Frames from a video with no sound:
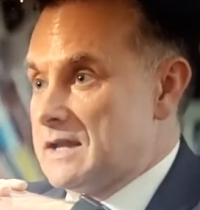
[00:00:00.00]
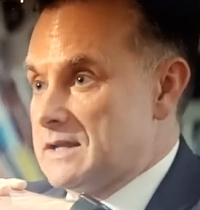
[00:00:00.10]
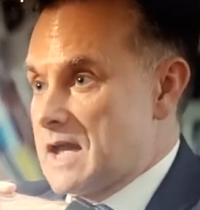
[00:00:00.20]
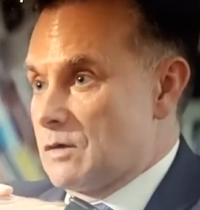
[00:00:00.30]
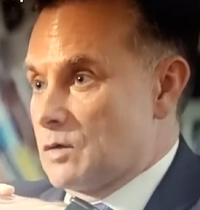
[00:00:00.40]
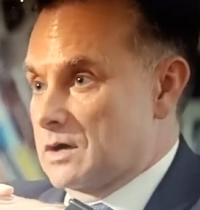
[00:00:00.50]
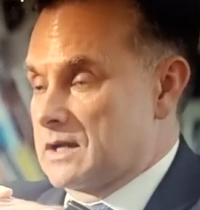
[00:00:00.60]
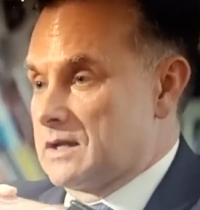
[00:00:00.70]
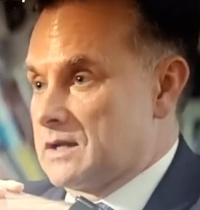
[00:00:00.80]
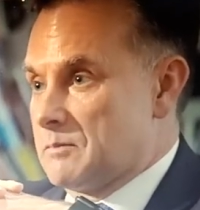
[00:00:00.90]
and
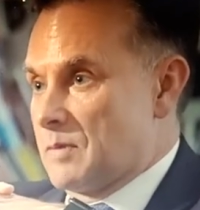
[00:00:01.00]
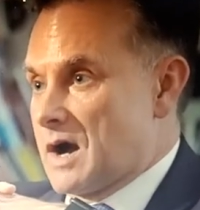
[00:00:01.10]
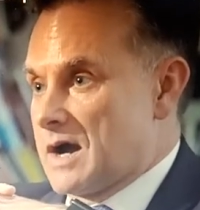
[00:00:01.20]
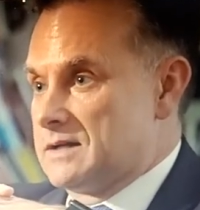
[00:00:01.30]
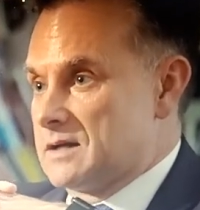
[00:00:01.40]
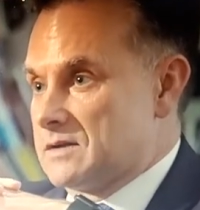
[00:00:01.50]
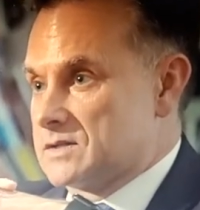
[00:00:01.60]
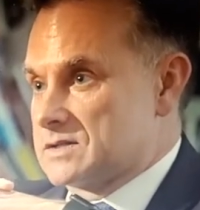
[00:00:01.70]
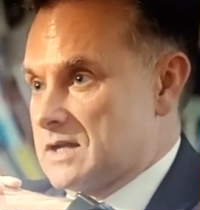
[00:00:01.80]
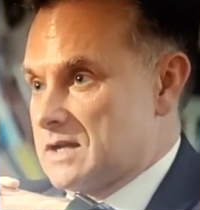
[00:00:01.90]
networking combined
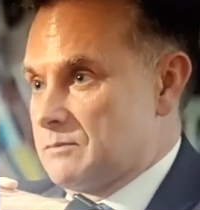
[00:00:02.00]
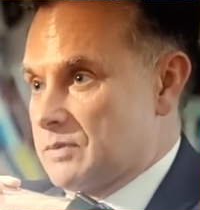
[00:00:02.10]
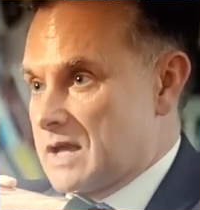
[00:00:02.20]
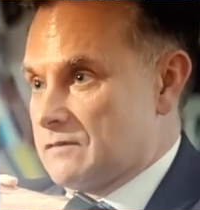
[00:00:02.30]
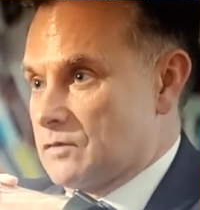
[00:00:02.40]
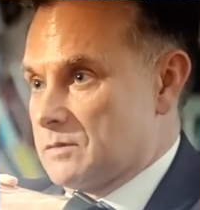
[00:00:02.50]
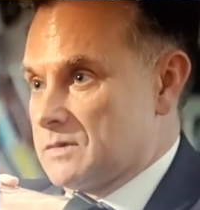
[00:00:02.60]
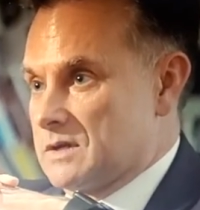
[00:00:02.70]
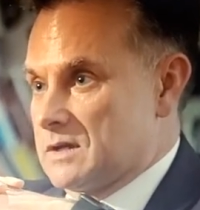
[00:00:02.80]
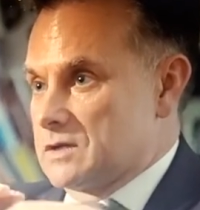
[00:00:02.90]
on the same
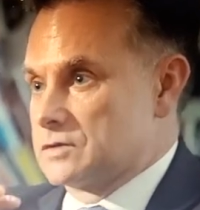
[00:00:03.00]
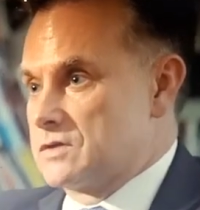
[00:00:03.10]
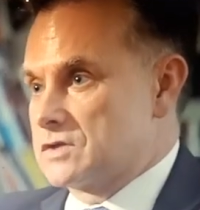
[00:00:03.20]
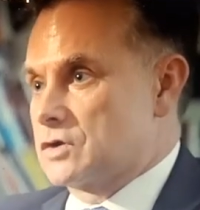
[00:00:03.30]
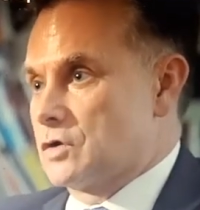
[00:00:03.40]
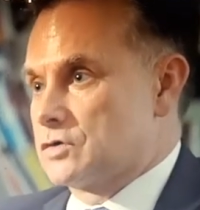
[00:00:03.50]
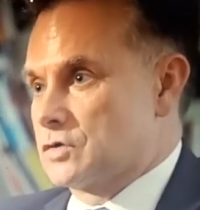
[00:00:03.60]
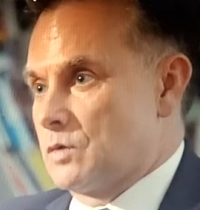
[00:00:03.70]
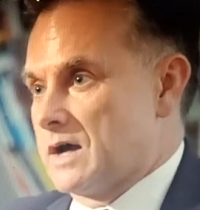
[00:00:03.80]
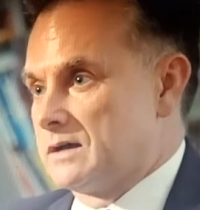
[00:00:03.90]
platform. So this
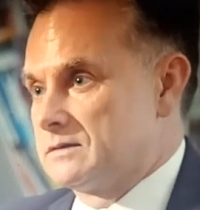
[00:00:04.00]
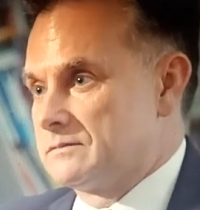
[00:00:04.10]
goes away.